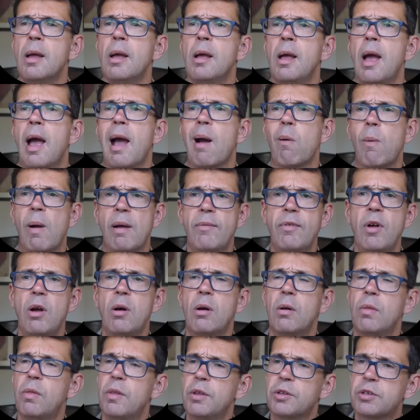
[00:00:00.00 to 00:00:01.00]
However,
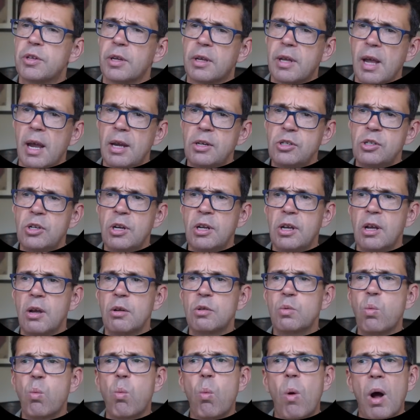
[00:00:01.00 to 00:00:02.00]
on this occasion, it
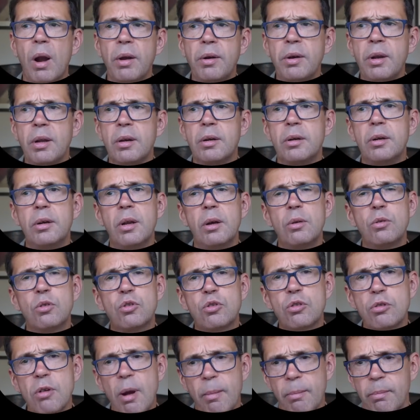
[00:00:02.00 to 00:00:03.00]
goes 1 no
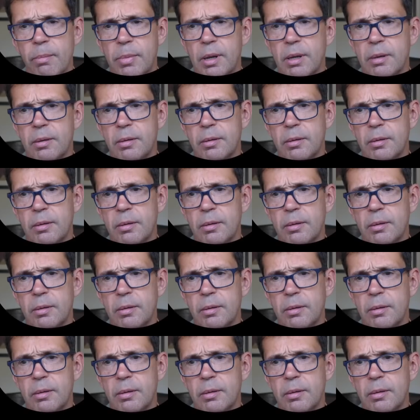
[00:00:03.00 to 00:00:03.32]
trump.